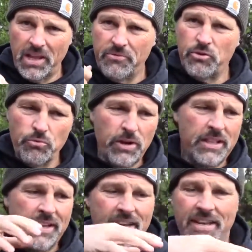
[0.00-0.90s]
If you're
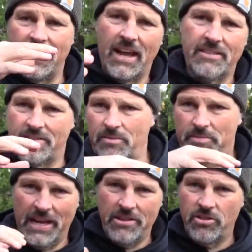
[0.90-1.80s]
reeling and you got
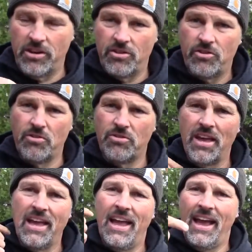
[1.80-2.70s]
some tension issues
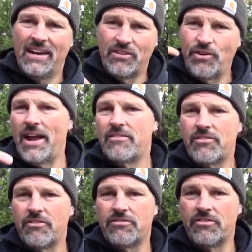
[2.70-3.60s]
and the drag
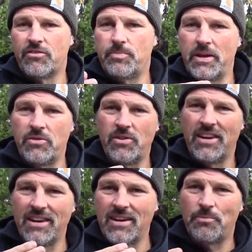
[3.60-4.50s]
starts to spin, you
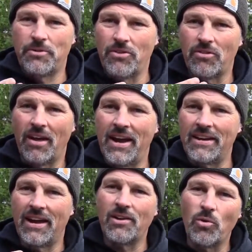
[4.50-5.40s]
can end up with your
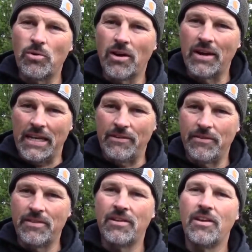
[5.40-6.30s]
line not going on
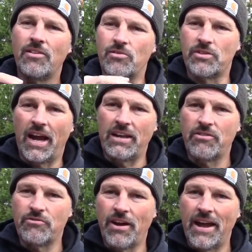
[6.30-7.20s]
even. So tighten
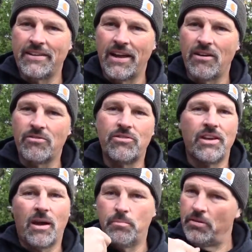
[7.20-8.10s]
your drag down so
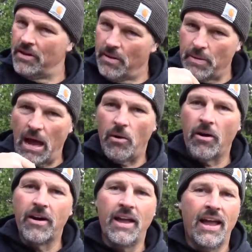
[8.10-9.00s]
you got plenty of
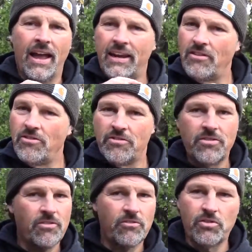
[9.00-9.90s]
power, and then
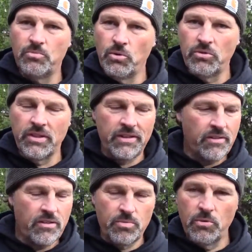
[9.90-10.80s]
just, you know,
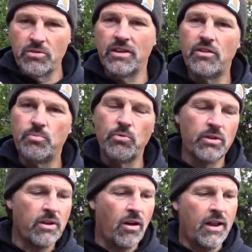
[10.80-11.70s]
smoothly
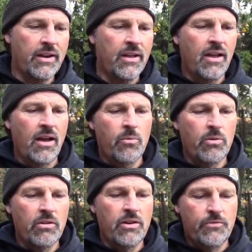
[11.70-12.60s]
spool it on.
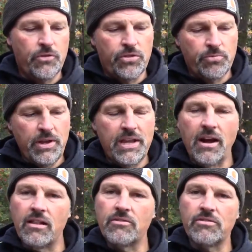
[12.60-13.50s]
We're looking for three
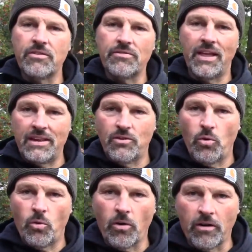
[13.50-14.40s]
colors of
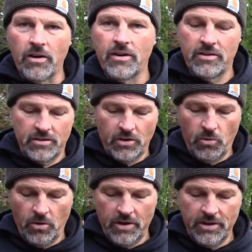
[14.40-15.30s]
Leadcore to
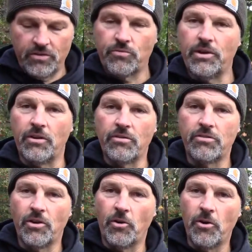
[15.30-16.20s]
go on this reel.
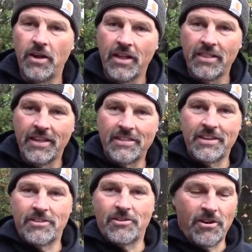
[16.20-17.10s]
So let's
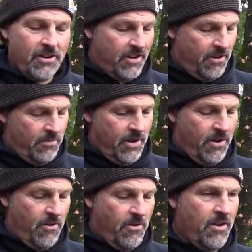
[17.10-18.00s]
get started. Here we
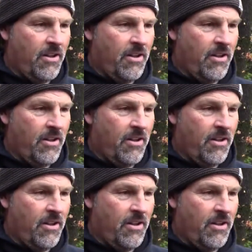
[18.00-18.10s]
go.